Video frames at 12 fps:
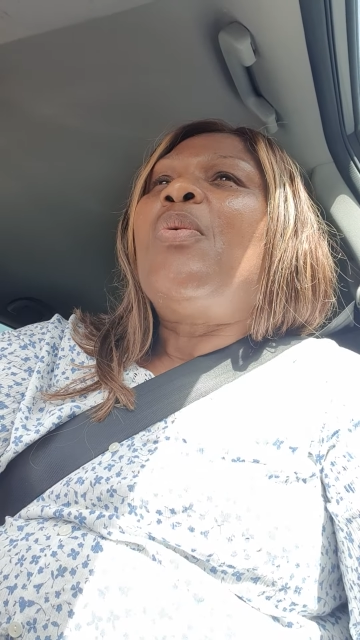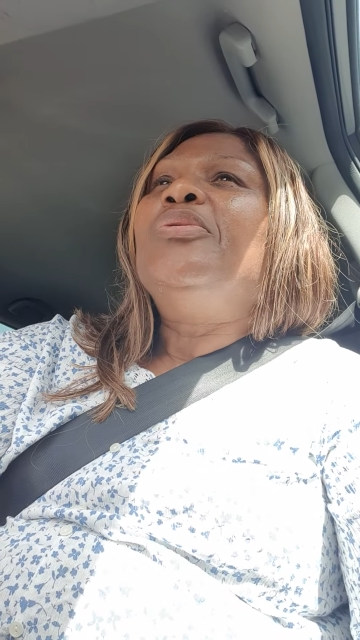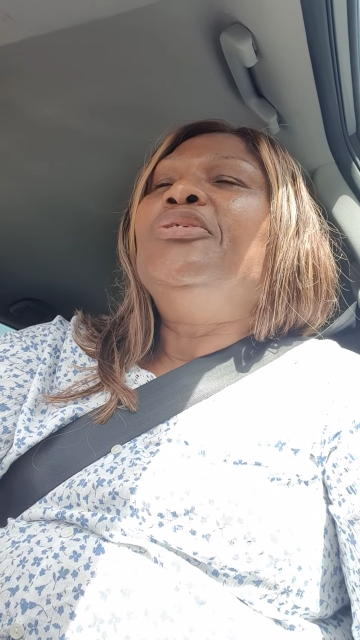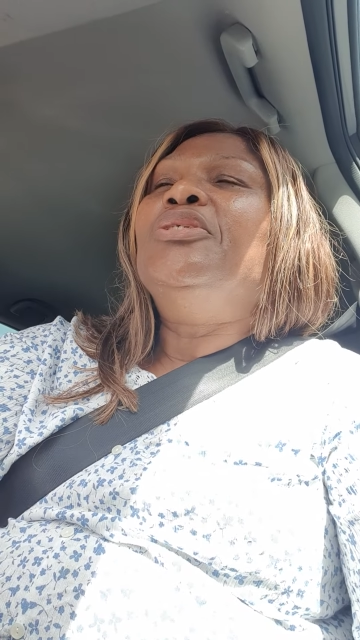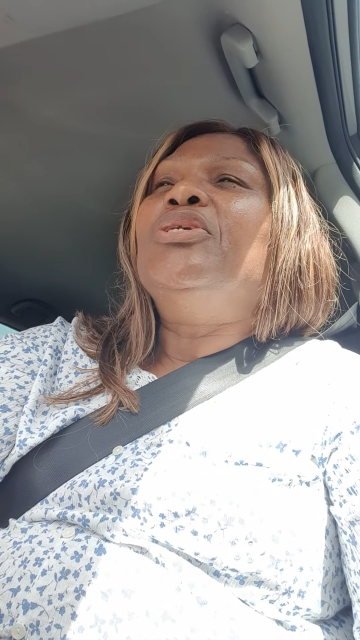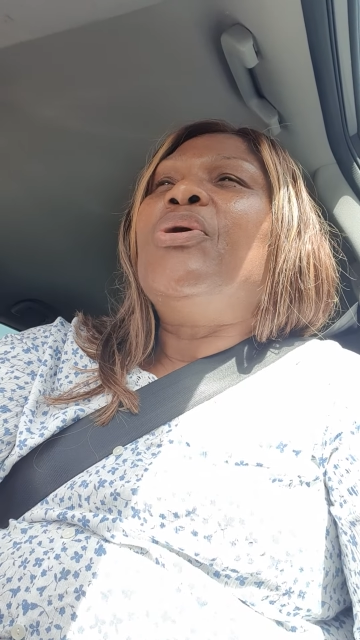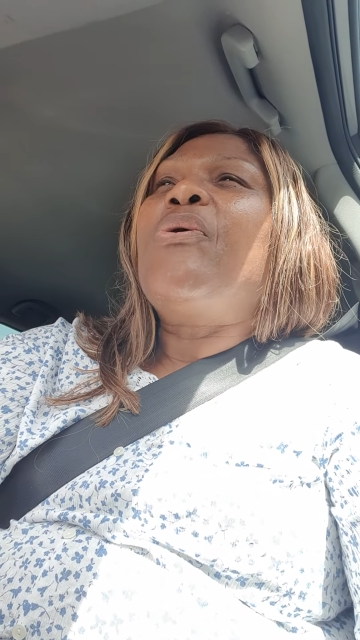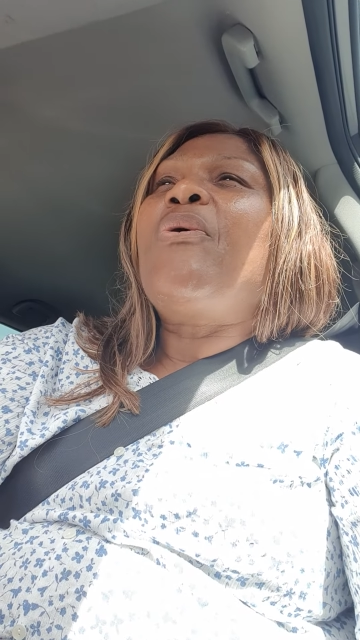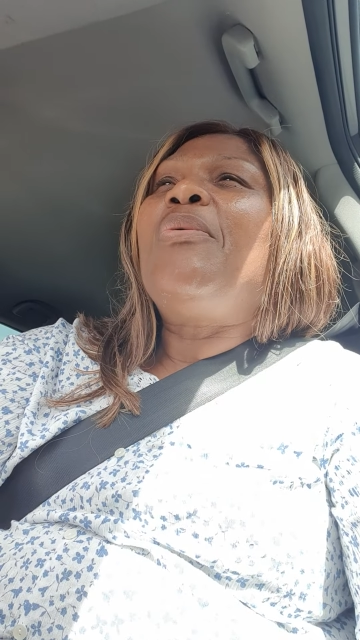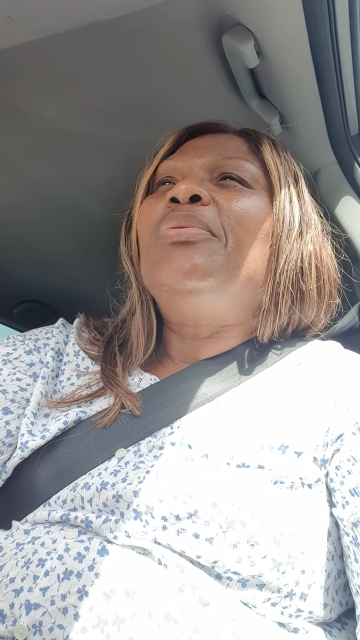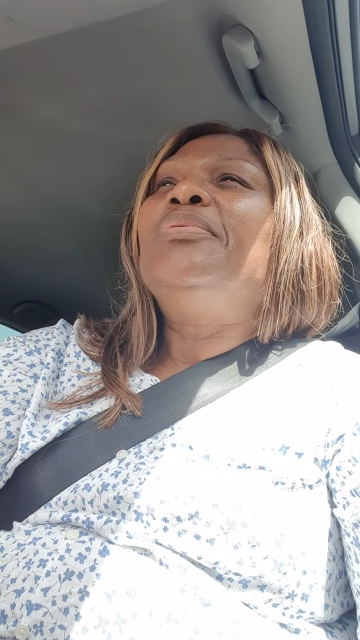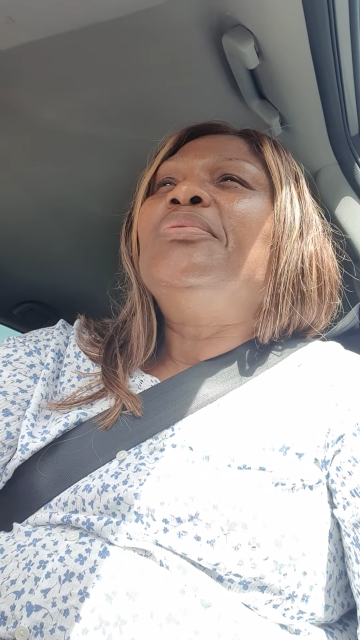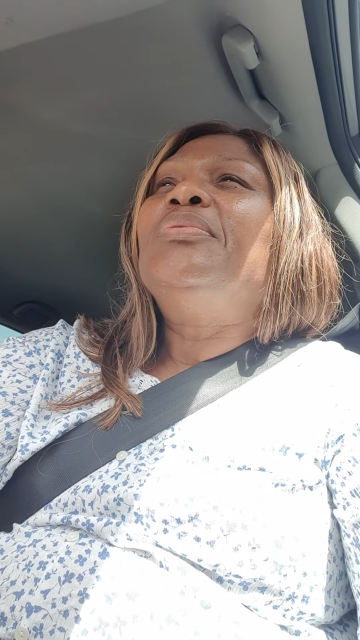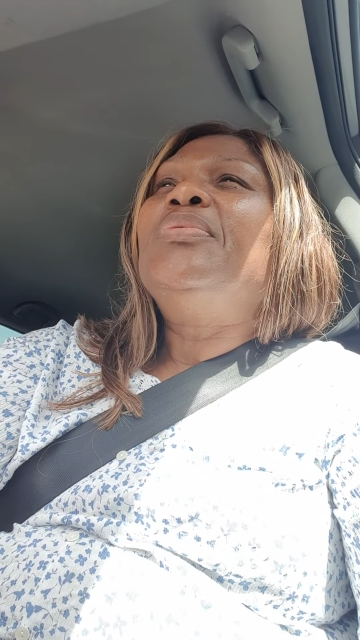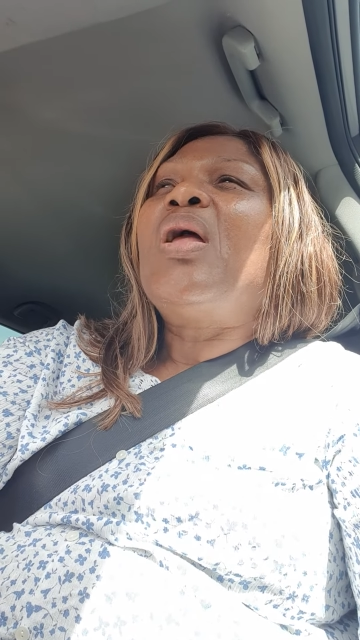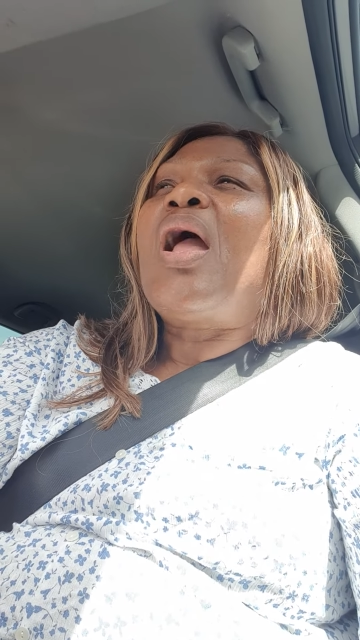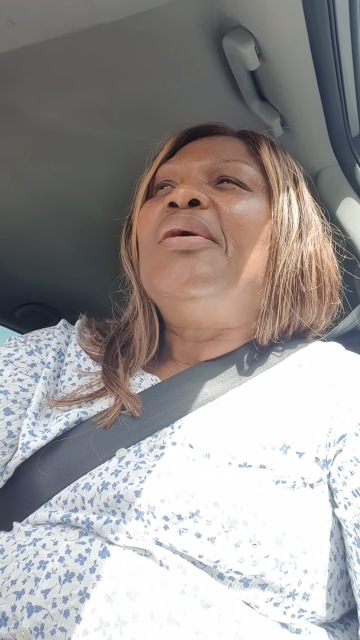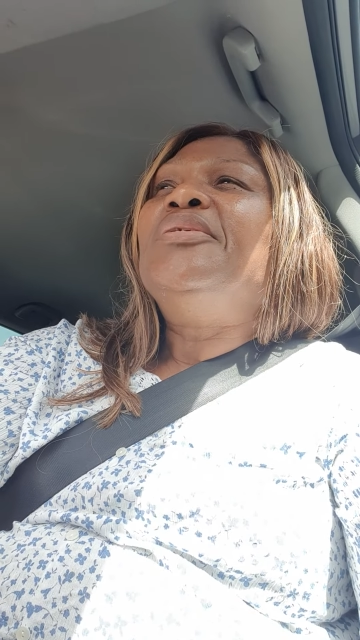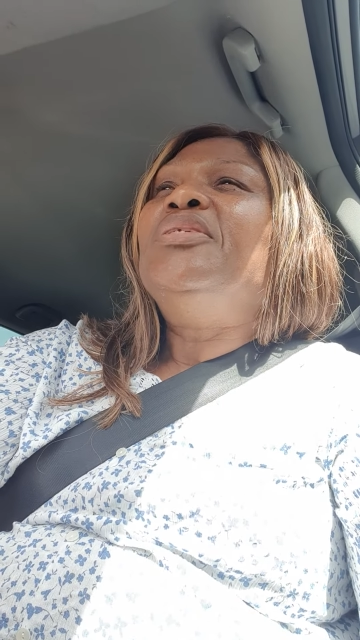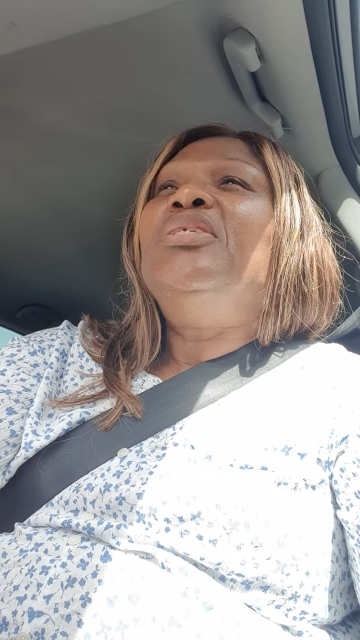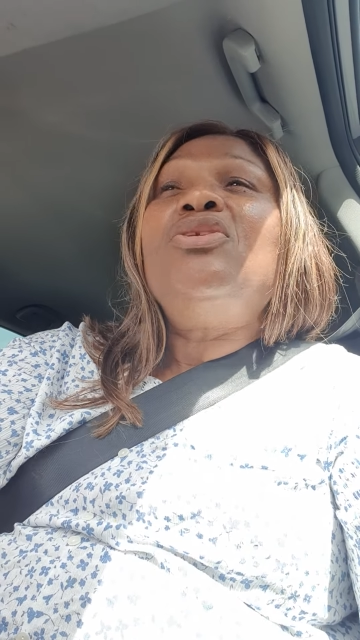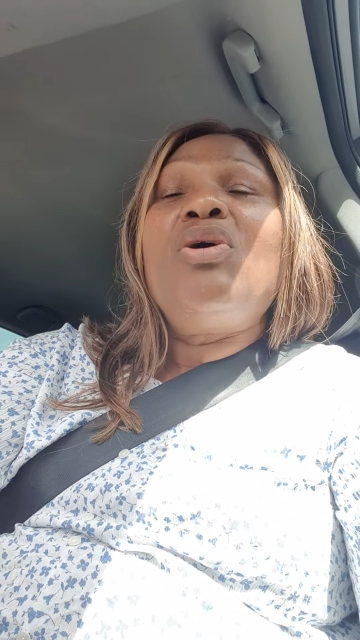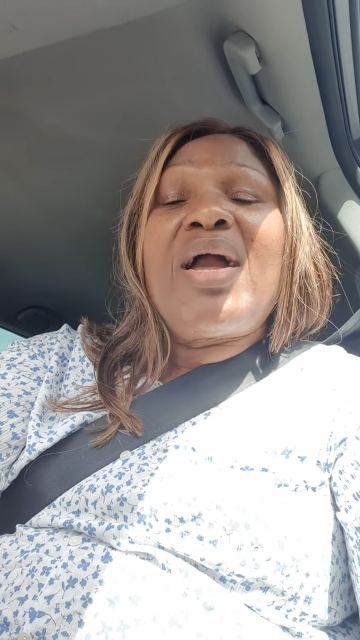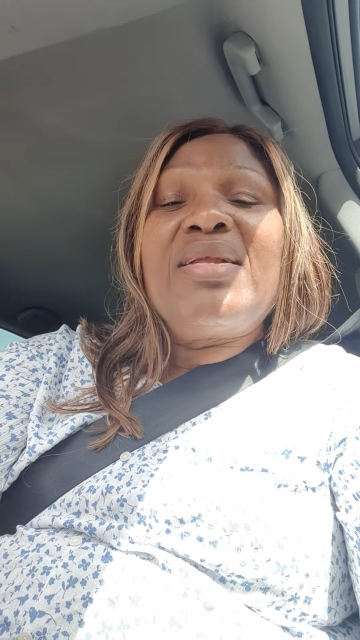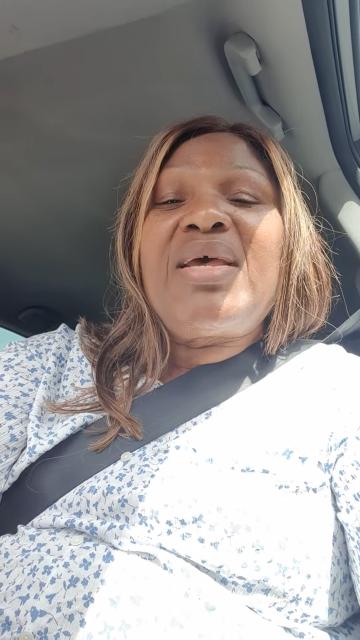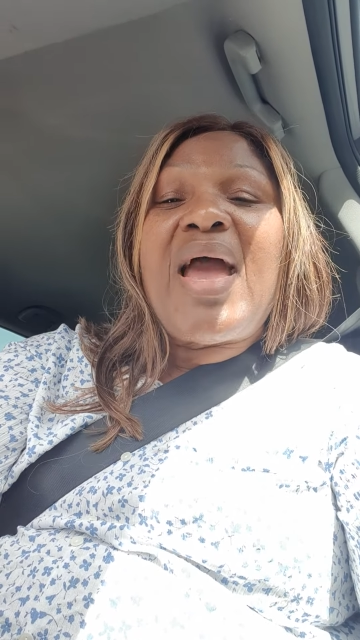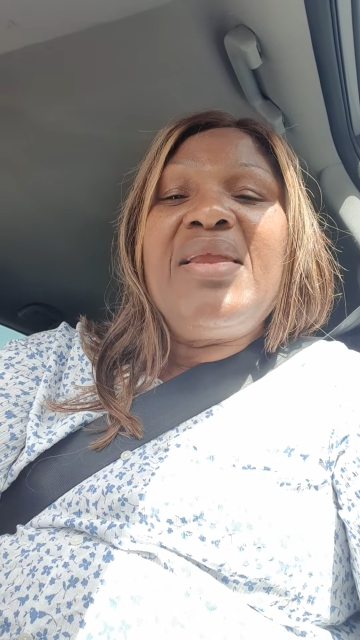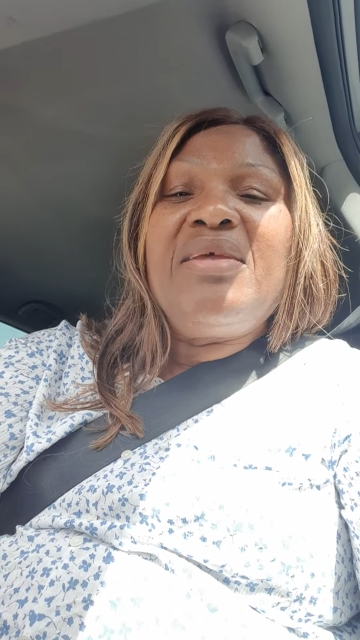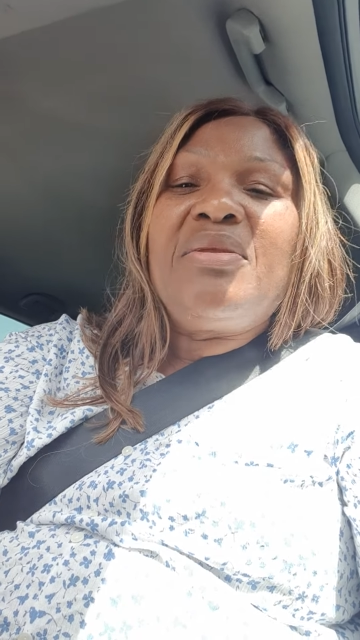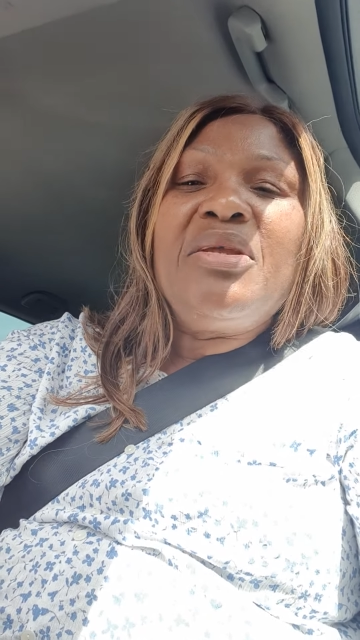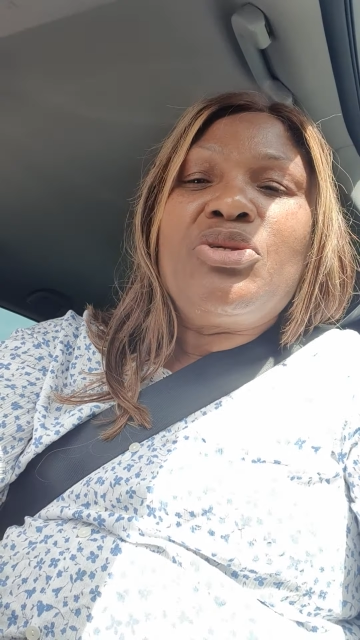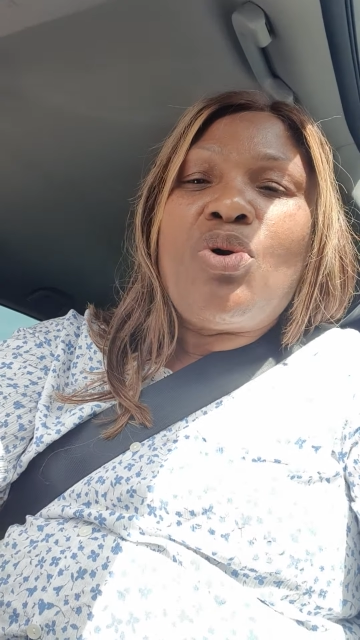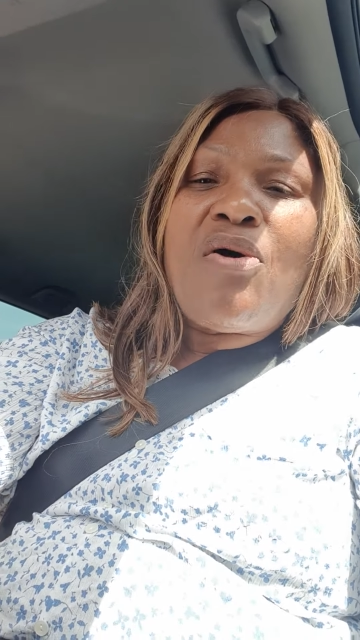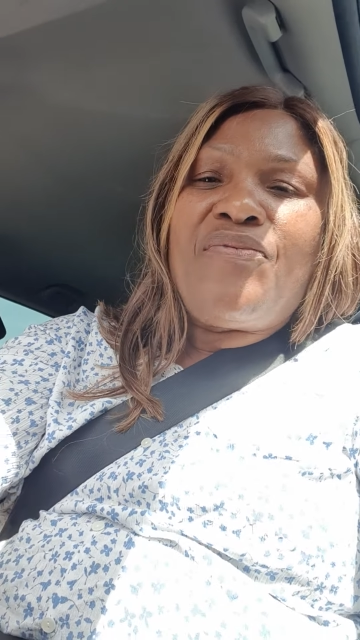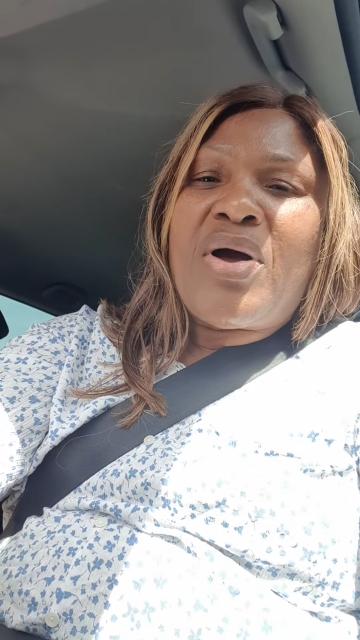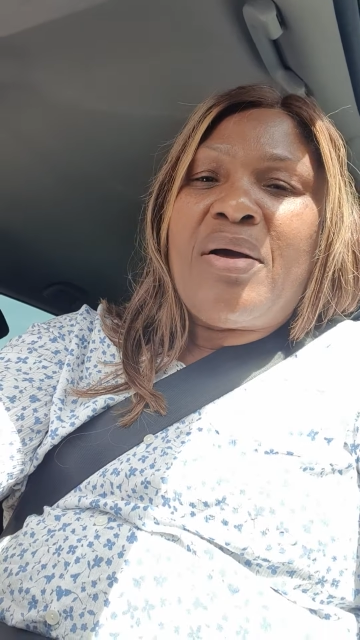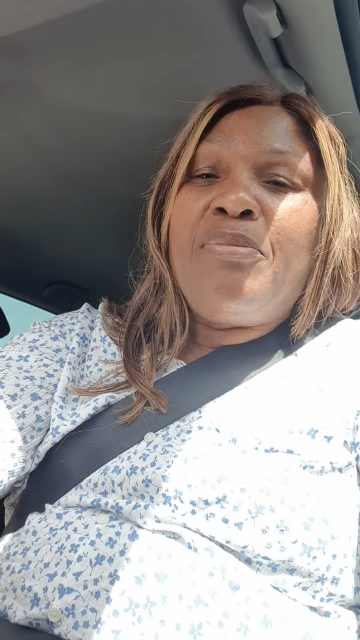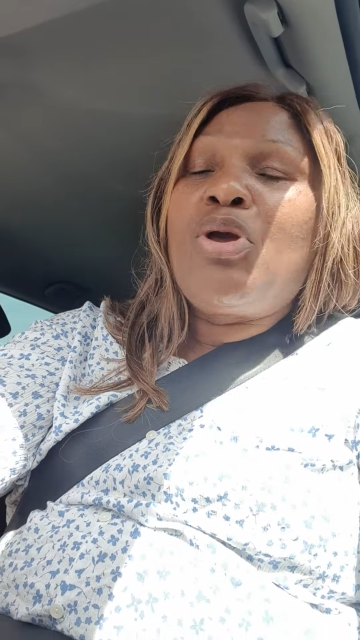you know, they don't get anything to offer